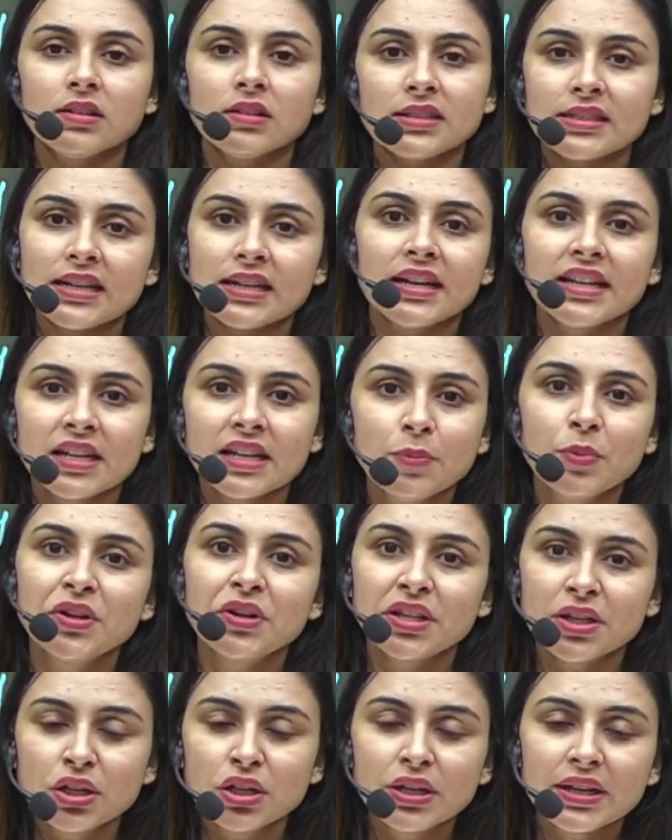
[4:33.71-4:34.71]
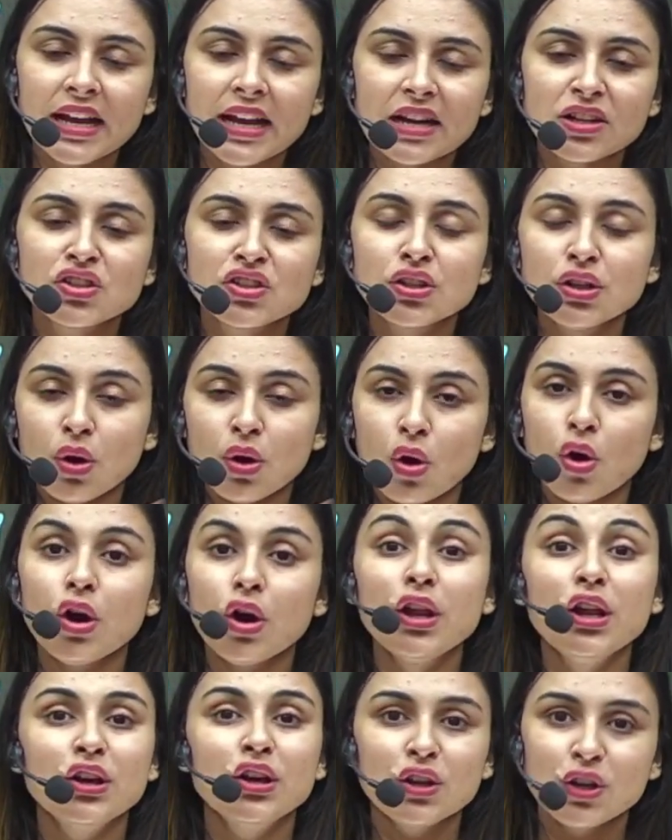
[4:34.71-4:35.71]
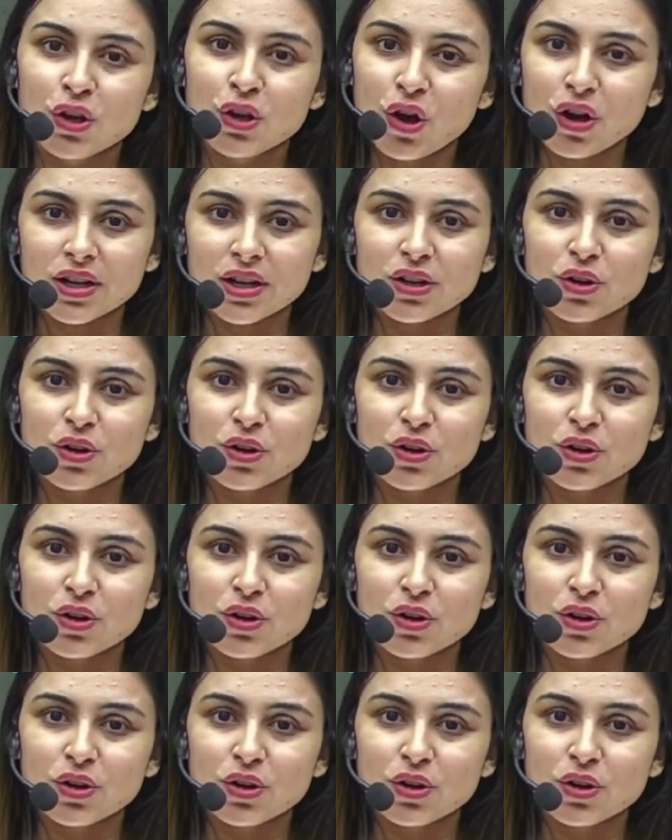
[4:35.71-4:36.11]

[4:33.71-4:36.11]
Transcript: study a particular reaction or not.